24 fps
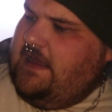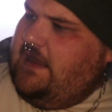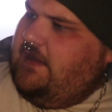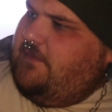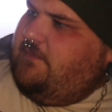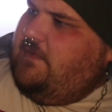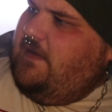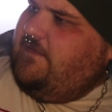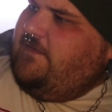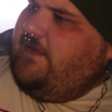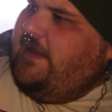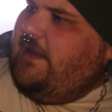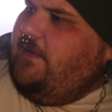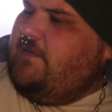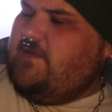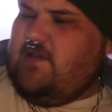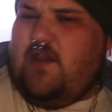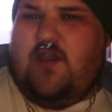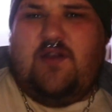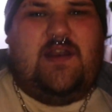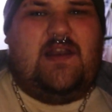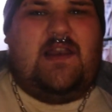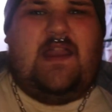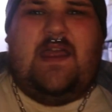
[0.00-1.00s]
I think it was
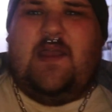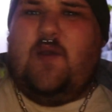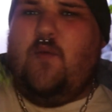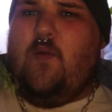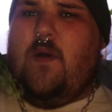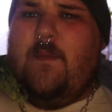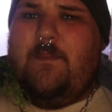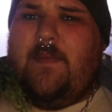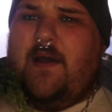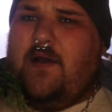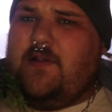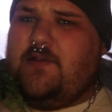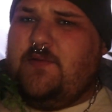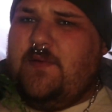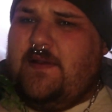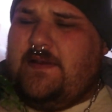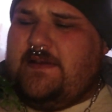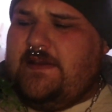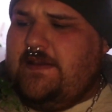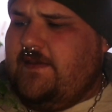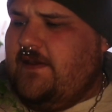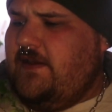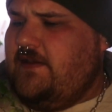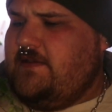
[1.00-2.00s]
only like
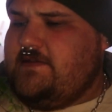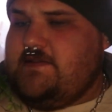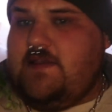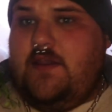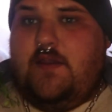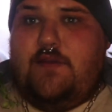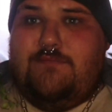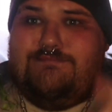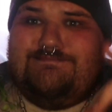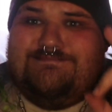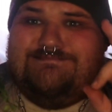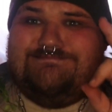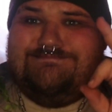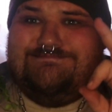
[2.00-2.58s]
£1.20 though, so.